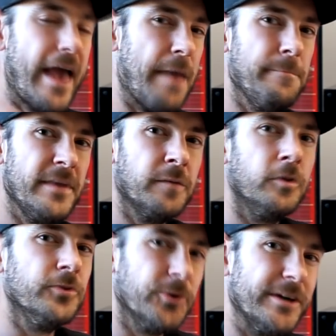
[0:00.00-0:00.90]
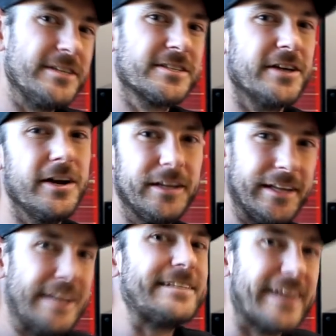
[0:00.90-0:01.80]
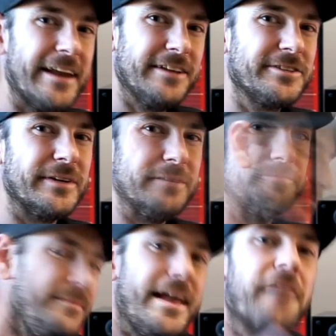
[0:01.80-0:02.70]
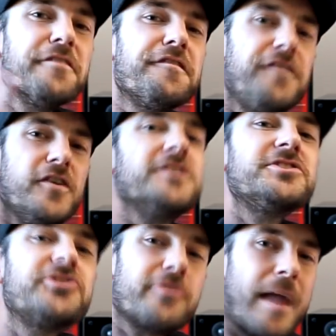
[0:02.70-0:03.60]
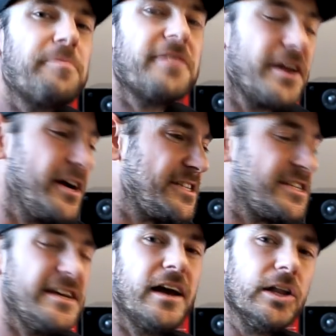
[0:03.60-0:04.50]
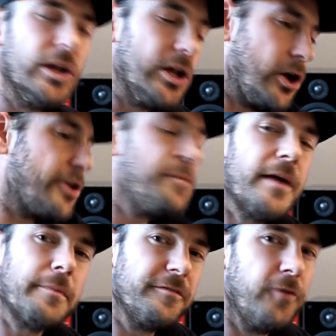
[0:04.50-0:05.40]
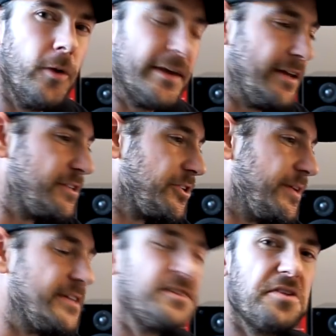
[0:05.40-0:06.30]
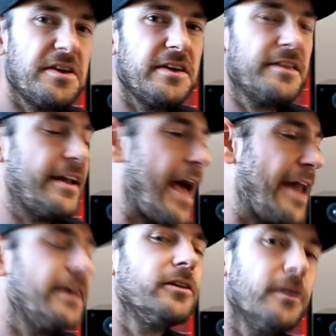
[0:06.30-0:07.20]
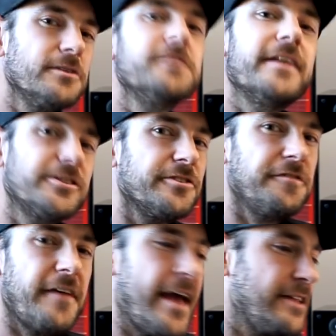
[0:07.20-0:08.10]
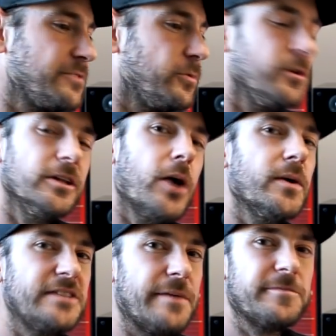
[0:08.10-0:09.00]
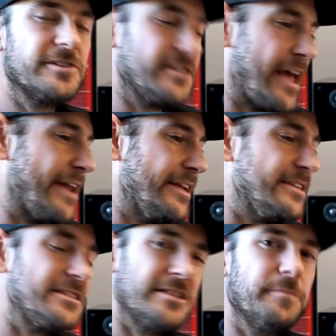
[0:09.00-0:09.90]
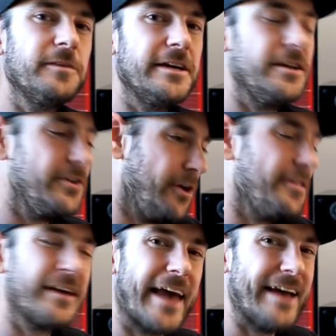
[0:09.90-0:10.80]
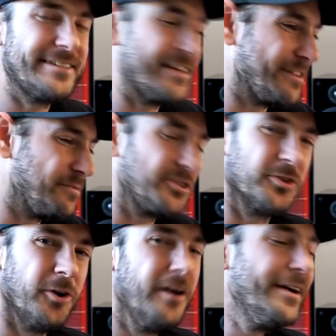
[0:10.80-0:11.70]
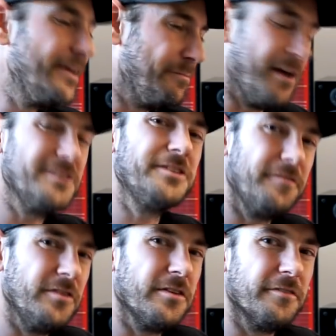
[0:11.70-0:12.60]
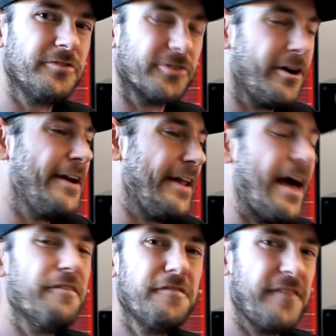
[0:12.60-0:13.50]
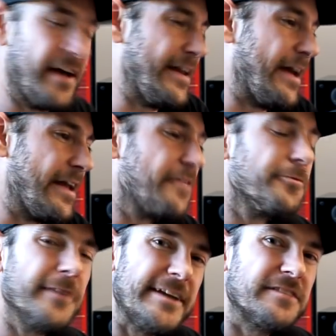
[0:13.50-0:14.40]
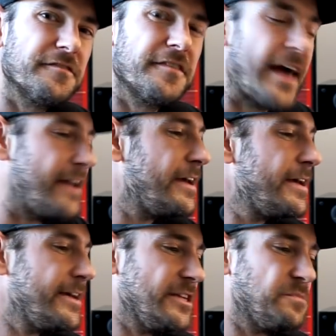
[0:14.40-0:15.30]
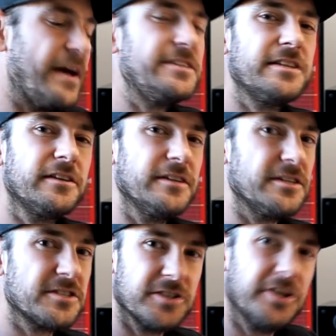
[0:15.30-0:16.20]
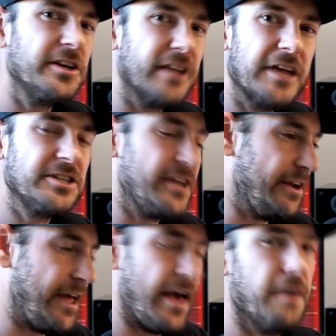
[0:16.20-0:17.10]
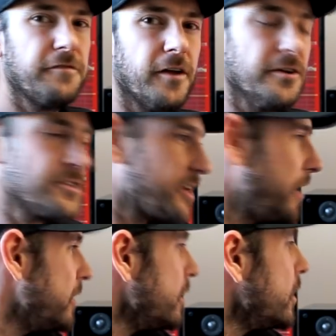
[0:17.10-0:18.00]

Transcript: and minimal noise. So let's get into it. Now, the first trap that I see a lot of people falling into is thinking that adding lots of extra fans will lower temperatures, and it is simply not the case, as I'm sure most of you that have tried it have found out. Now, the reason for that is basically circulation and airflow. So